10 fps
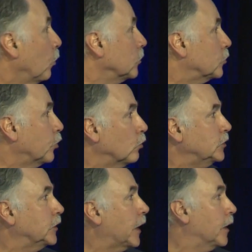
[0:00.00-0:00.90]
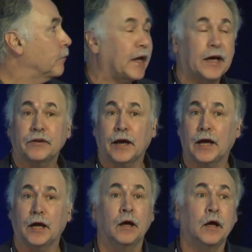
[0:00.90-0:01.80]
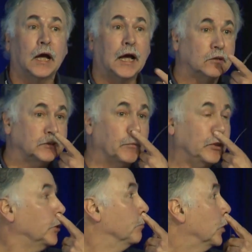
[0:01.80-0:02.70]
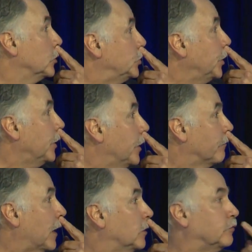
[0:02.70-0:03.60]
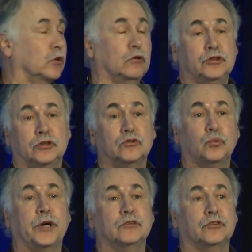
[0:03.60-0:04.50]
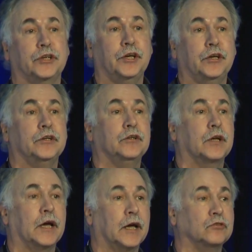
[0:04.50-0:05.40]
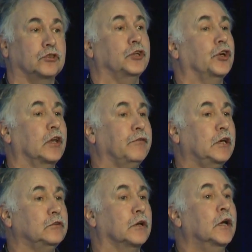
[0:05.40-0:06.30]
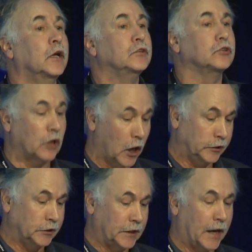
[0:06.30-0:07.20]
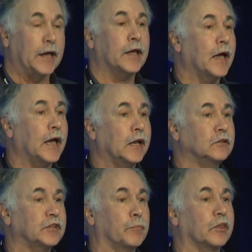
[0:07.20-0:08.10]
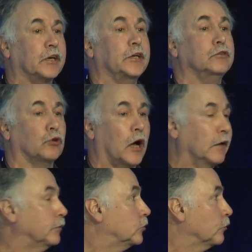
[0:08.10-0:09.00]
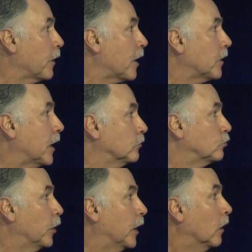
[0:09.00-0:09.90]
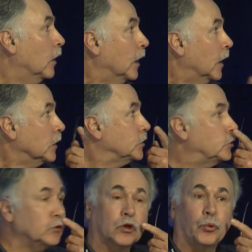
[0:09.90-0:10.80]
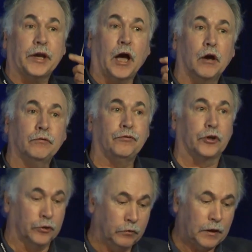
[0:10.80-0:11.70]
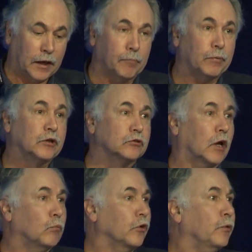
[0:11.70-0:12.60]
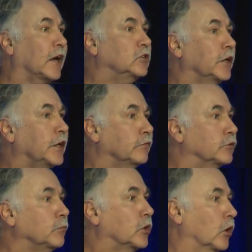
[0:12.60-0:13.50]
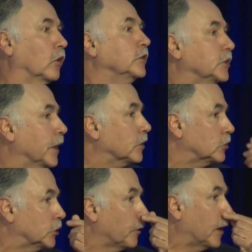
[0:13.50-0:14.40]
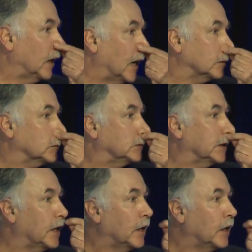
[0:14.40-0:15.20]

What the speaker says: I want to talk today about some of the emerging innovative solutions we're seeing in senior living design today and some of the key drivers around that as well. Just as a quick overview, and because I want to actually give some context to our last